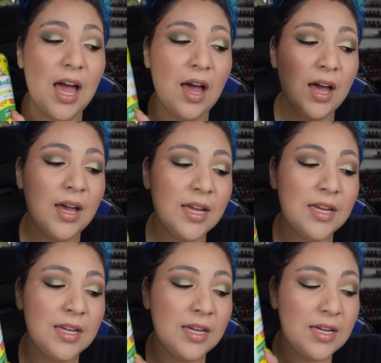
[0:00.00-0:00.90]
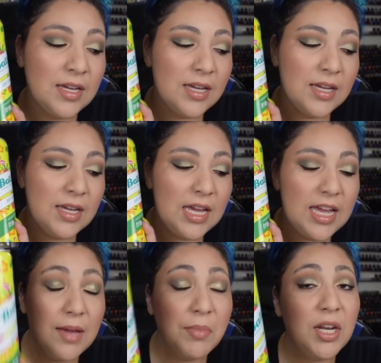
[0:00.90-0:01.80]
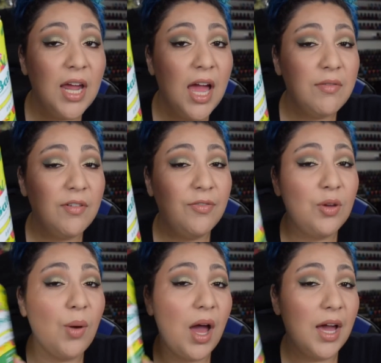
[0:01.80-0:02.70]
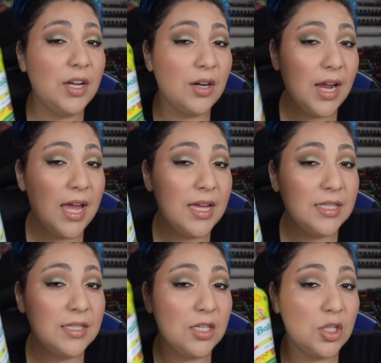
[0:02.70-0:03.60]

I am going to have a few higher end